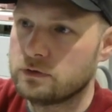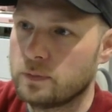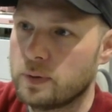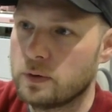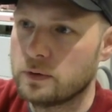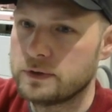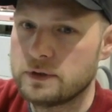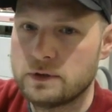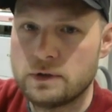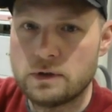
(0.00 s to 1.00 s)
report,
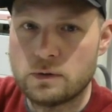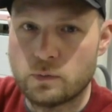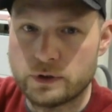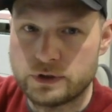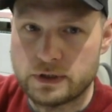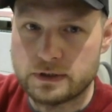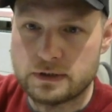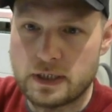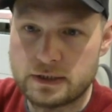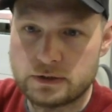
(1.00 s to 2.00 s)
which
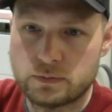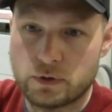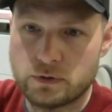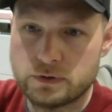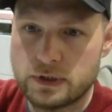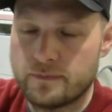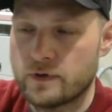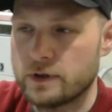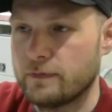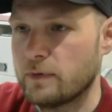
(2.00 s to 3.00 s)
is this, what you see in
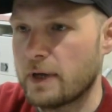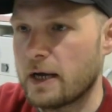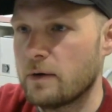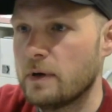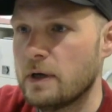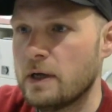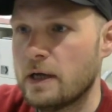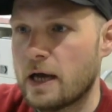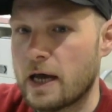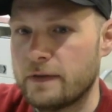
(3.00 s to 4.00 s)
front of you now.
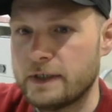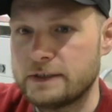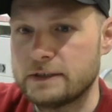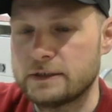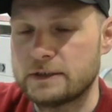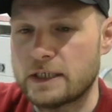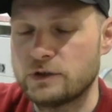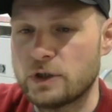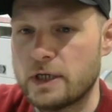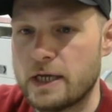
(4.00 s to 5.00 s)
And this is
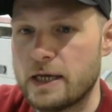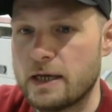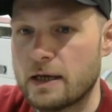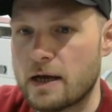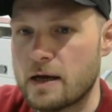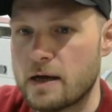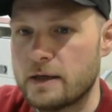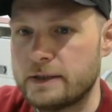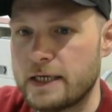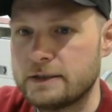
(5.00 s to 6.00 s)
essentially
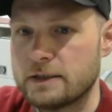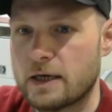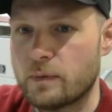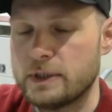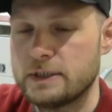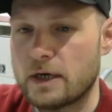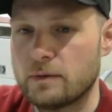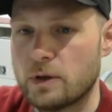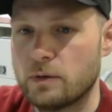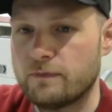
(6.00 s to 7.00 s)
data that we
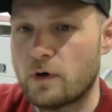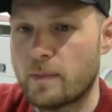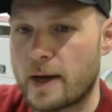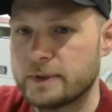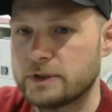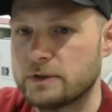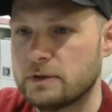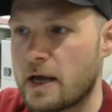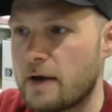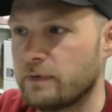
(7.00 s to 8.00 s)
download from
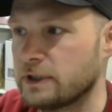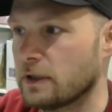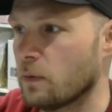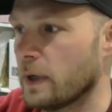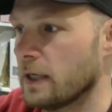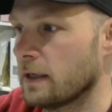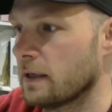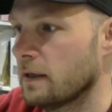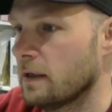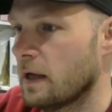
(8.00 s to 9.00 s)
Amazon every single week
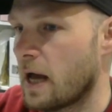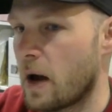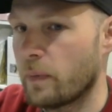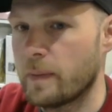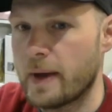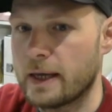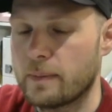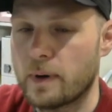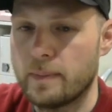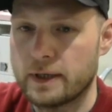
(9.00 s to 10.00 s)
and we
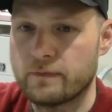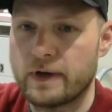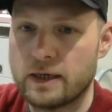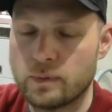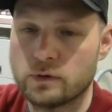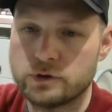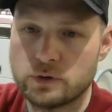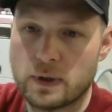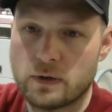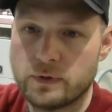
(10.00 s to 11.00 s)
make public available
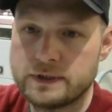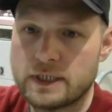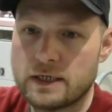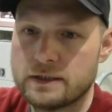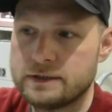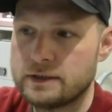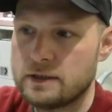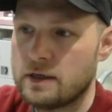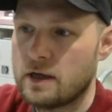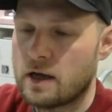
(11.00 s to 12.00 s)
to our resellers,
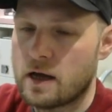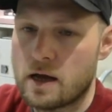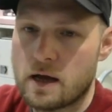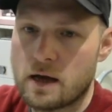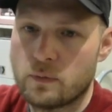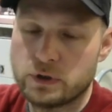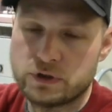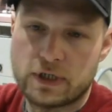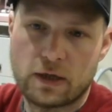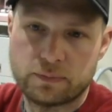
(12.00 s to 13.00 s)

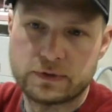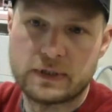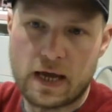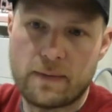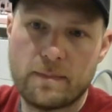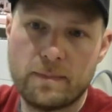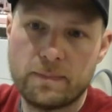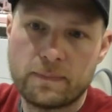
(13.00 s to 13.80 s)
which helps them